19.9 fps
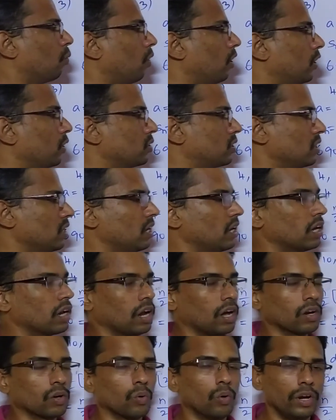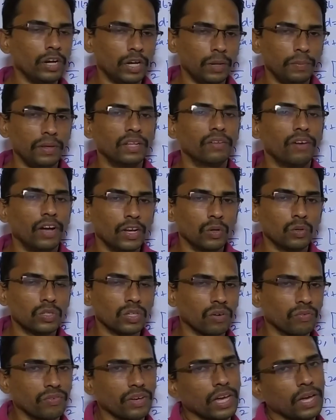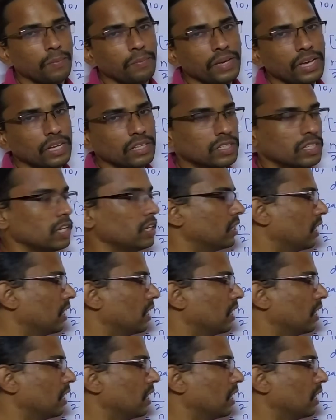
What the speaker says: what you see here are going to be the values of a, b and c.